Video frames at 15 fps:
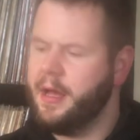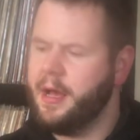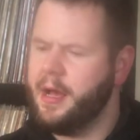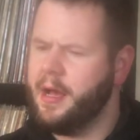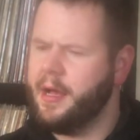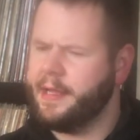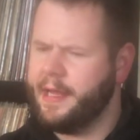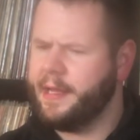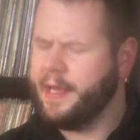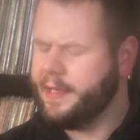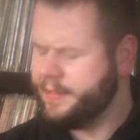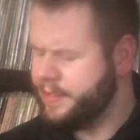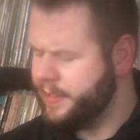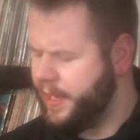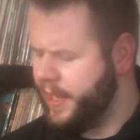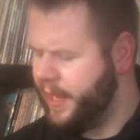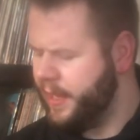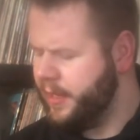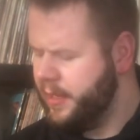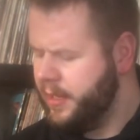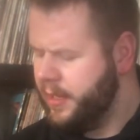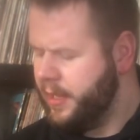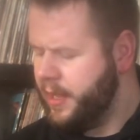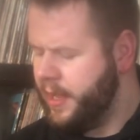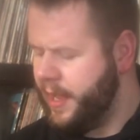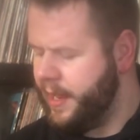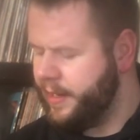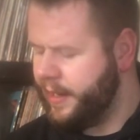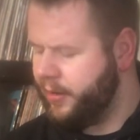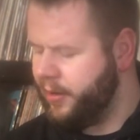Yesterday.
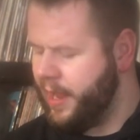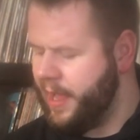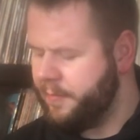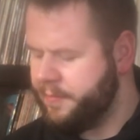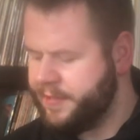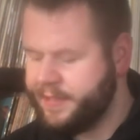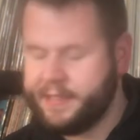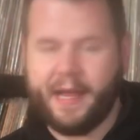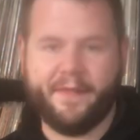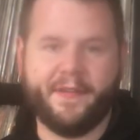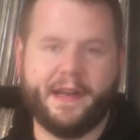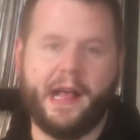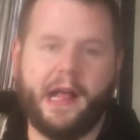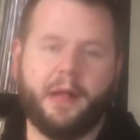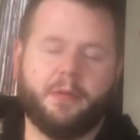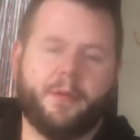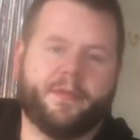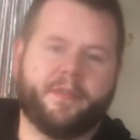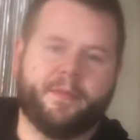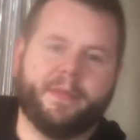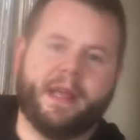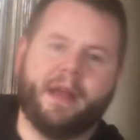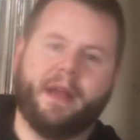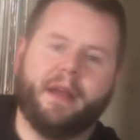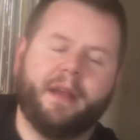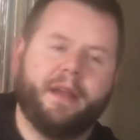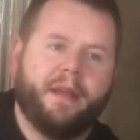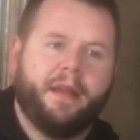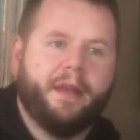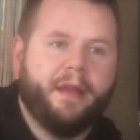And I grabbed 7 albums from there.